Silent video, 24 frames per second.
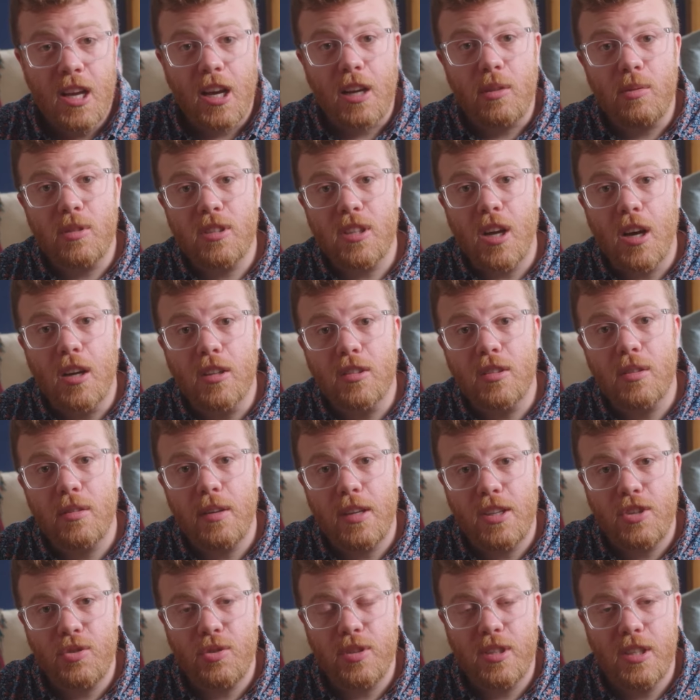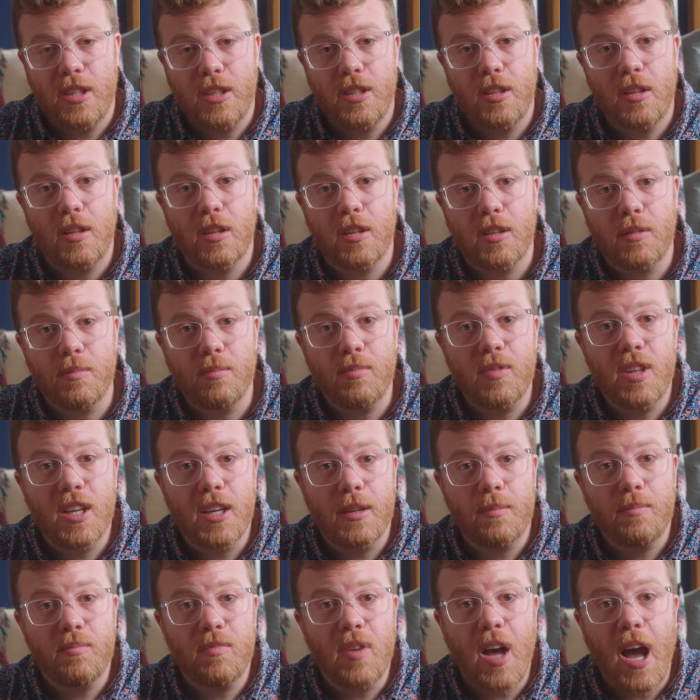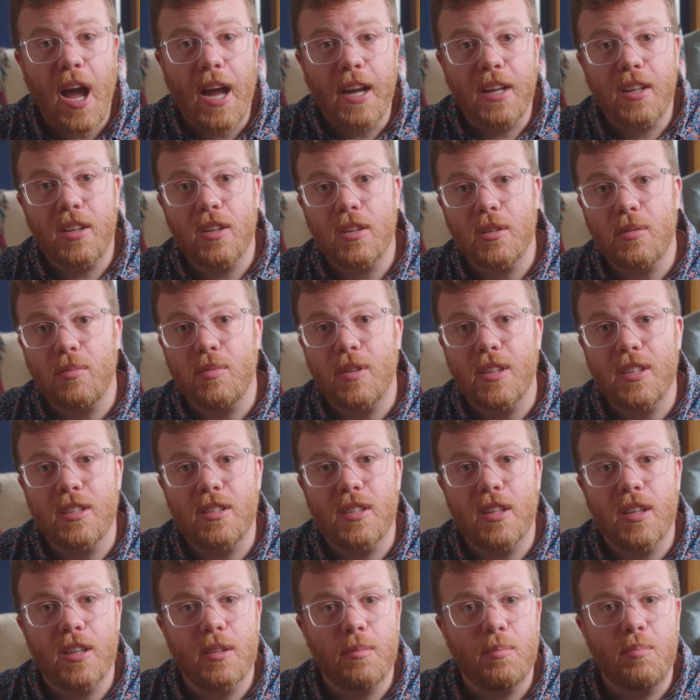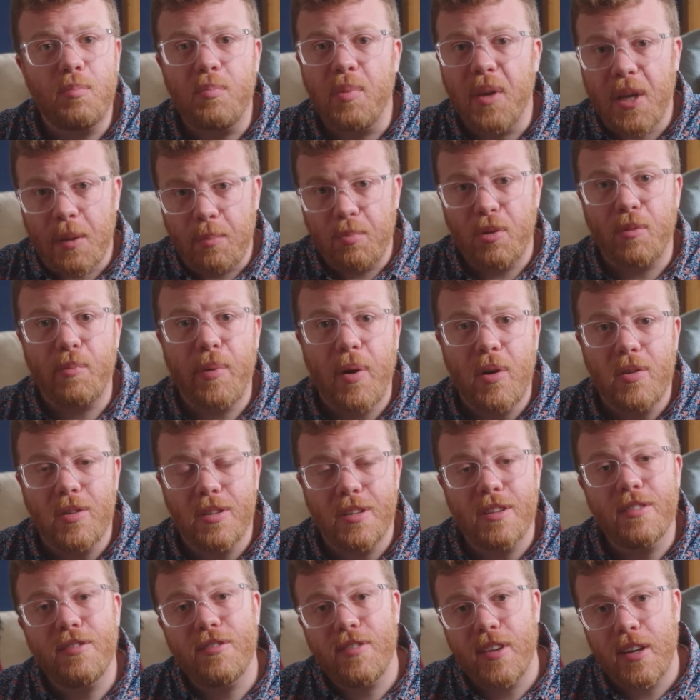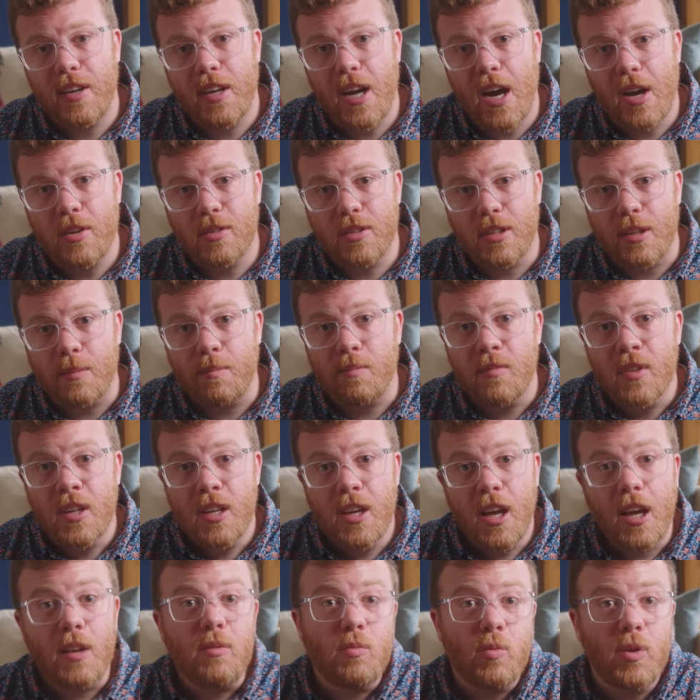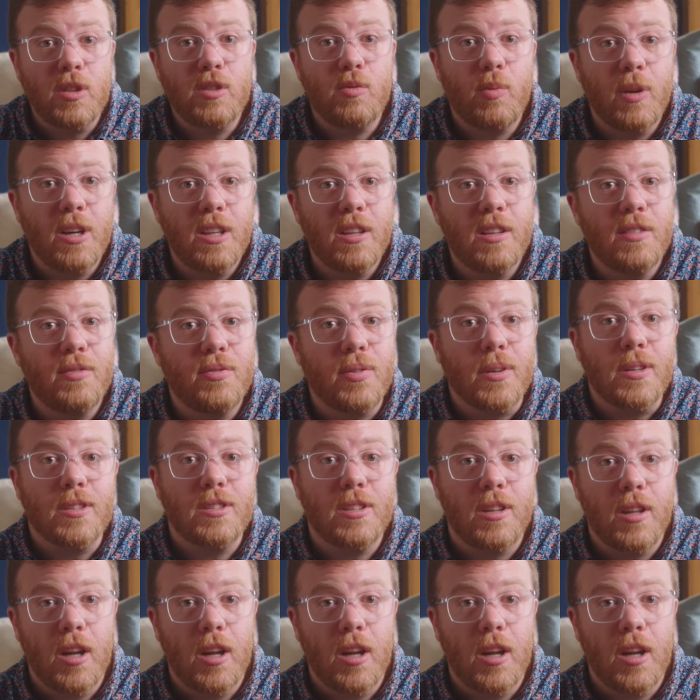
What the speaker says: I was also interested to learn that Eichler was a big proponent of fair housing and was one of the first